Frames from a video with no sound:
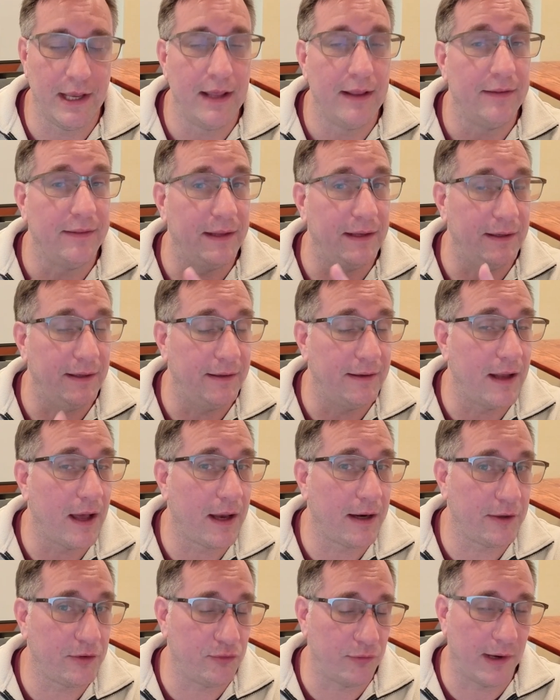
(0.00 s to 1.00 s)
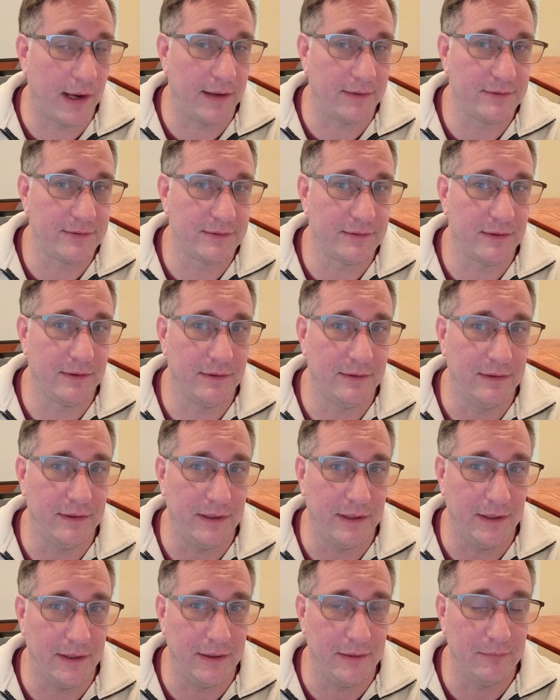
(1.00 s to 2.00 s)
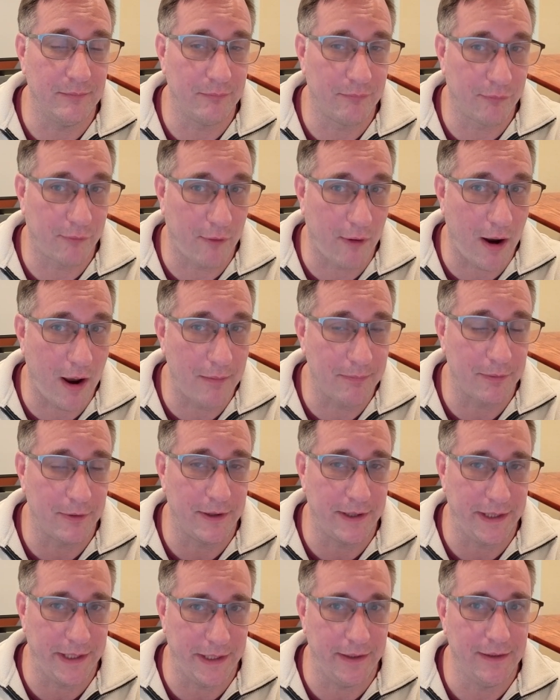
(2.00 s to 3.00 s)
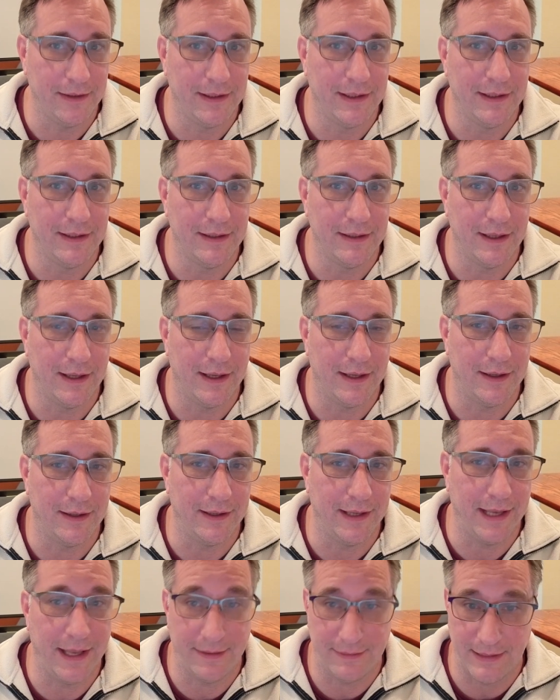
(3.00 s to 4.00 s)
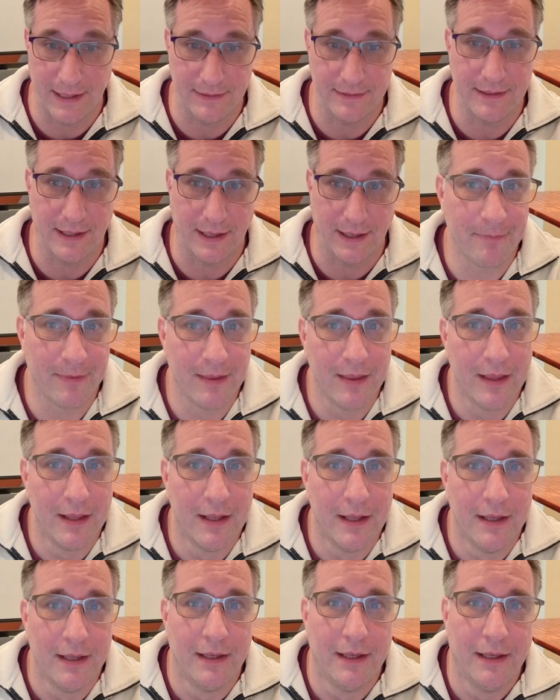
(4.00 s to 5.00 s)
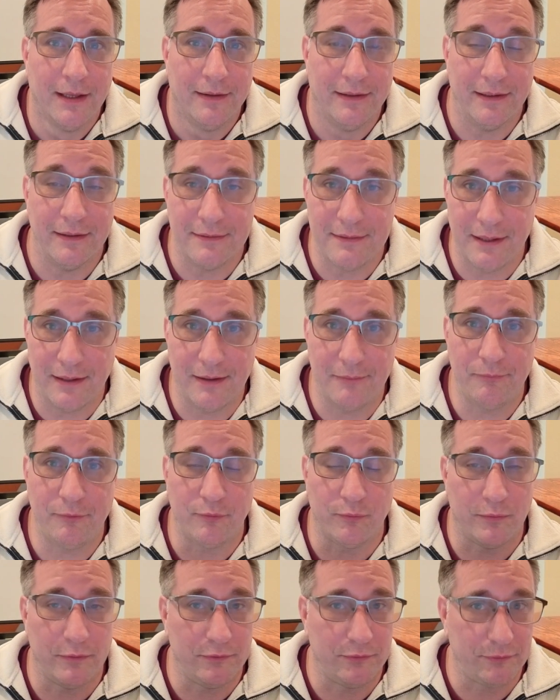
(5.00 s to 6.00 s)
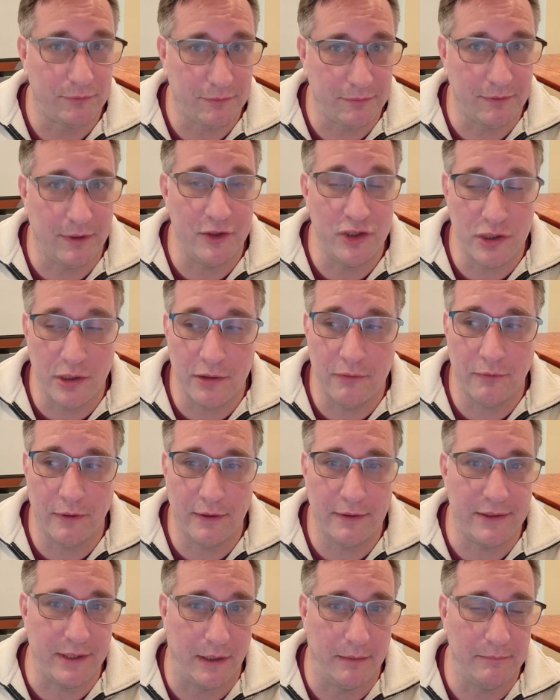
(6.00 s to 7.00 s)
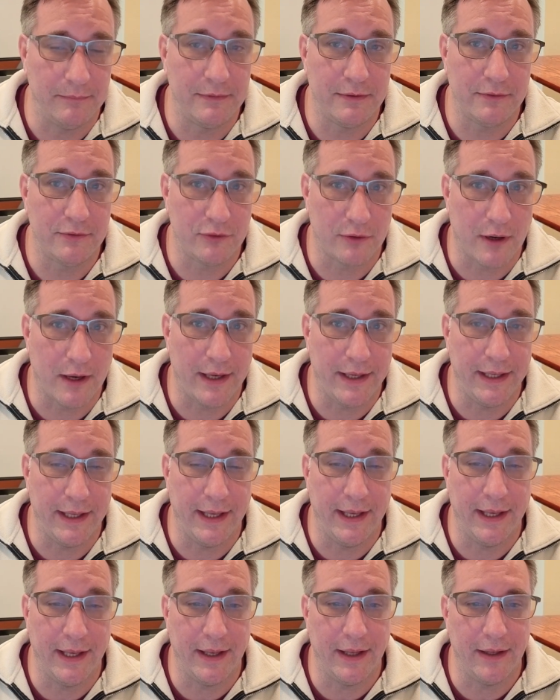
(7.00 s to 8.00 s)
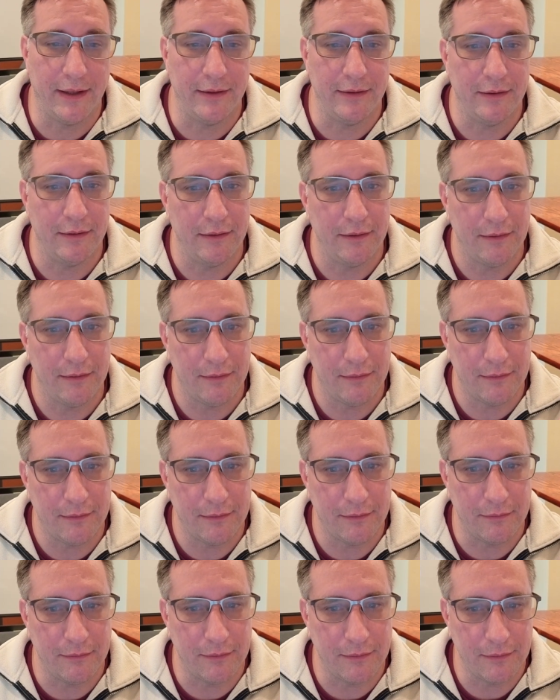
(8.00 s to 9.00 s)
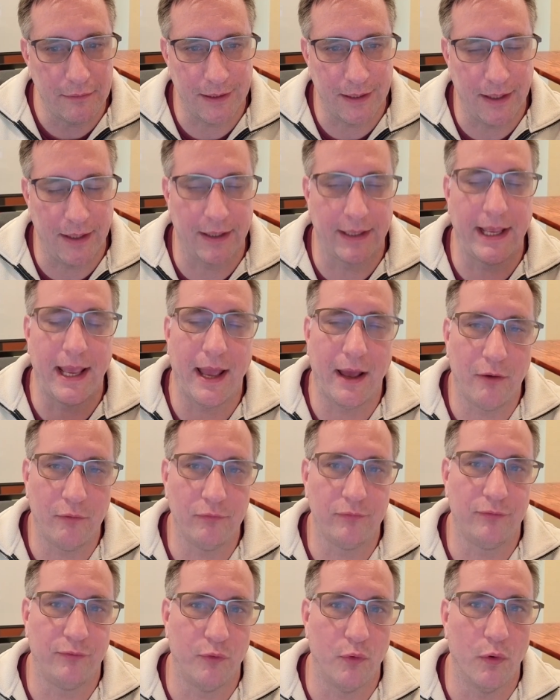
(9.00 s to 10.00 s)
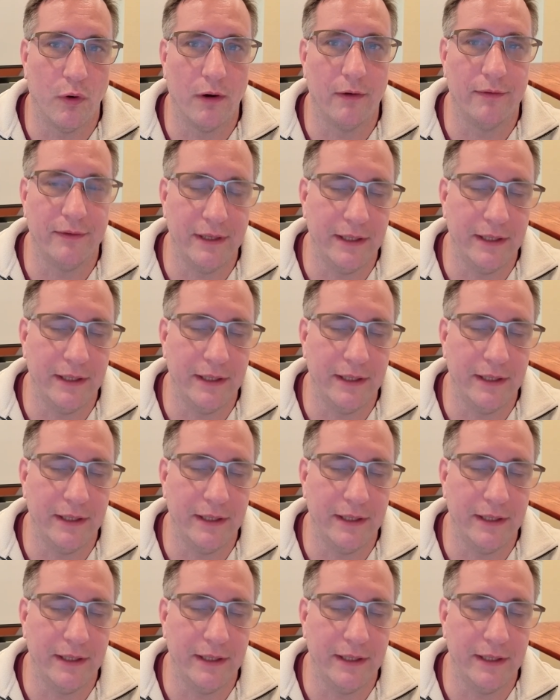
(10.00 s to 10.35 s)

They did not address the property at that time. The attempt was a genuine attempt to try and account for the